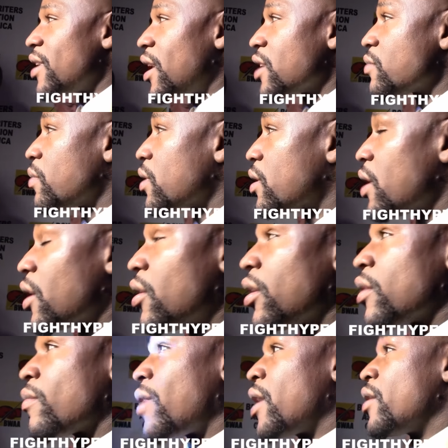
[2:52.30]
I just want to thank all
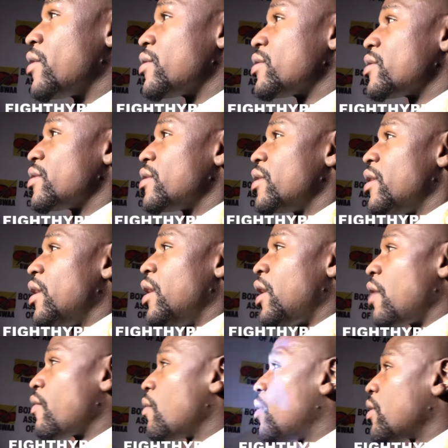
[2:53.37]
the writers
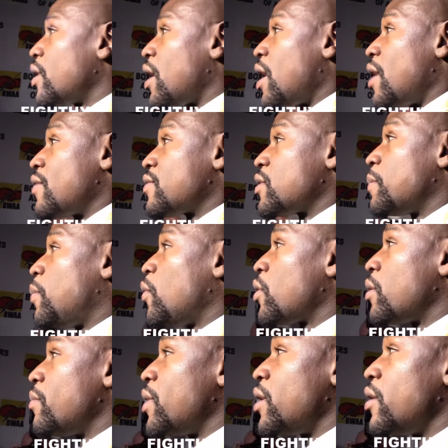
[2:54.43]
and everyone that have
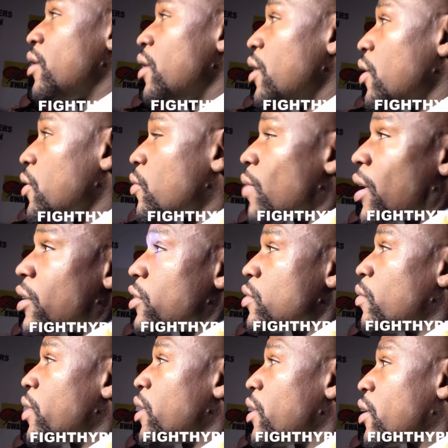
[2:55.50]
supported me throughout a
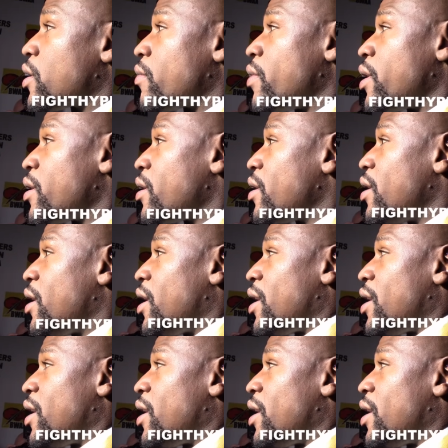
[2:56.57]
20-year career.